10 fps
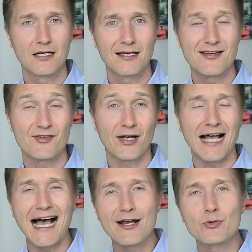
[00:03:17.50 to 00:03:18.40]
so that
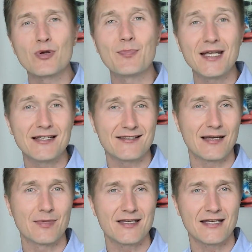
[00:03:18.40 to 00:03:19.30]
I don't repeat the
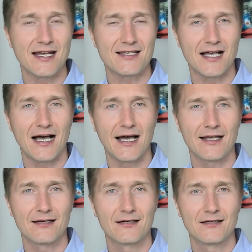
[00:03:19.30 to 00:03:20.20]
same mistakes
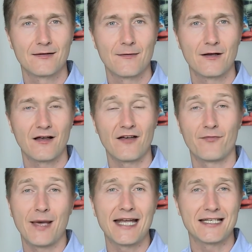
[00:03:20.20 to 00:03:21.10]
I have
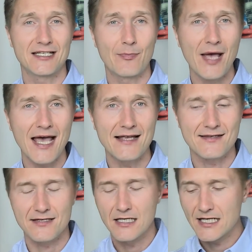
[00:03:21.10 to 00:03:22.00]
made in the
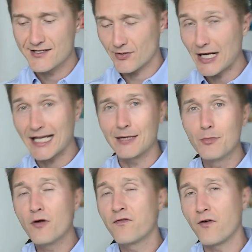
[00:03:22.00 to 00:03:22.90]
past, so that I can
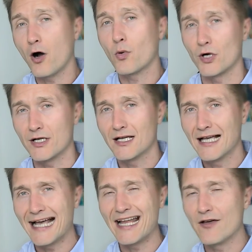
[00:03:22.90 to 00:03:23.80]
move forward
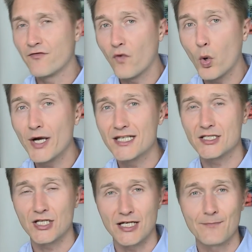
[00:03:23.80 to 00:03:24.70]
and avoid
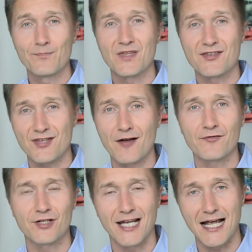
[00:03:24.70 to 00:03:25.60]
the
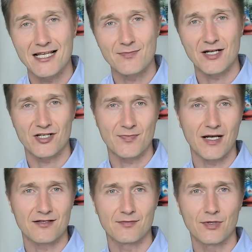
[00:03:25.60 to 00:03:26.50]
suffering as much as
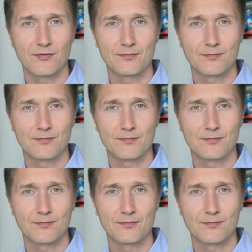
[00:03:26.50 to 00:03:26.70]
possible.